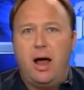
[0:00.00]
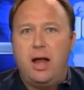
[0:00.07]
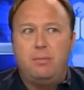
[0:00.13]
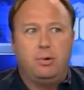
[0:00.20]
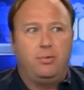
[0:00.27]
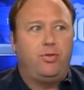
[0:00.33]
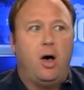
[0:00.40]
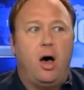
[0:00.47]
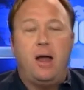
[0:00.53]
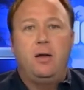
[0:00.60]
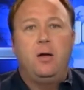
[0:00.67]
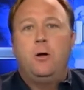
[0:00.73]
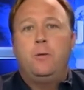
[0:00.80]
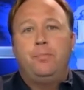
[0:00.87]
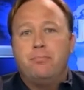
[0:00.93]
I never thought
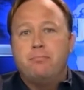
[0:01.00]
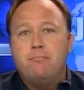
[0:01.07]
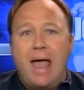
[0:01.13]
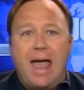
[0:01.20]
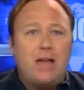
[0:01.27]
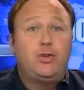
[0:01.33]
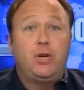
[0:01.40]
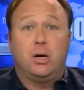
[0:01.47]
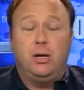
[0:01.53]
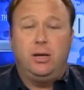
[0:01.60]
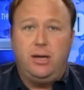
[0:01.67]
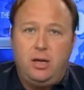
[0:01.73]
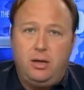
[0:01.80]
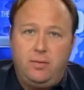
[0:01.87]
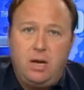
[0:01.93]

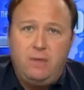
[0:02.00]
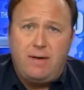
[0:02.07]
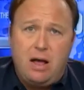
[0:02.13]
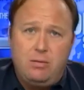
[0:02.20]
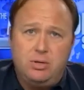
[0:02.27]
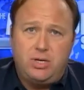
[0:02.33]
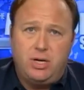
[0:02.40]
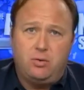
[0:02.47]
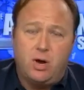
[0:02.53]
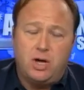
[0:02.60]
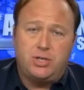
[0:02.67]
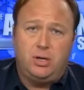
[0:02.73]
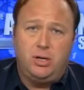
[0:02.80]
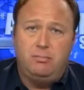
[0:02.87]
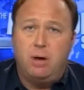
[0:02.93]
magically that if I was in
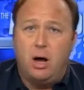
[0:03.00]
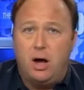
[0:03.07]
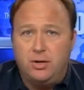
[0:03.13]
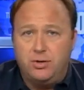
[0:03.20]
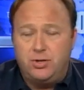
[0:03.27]
Rush Limbaugh's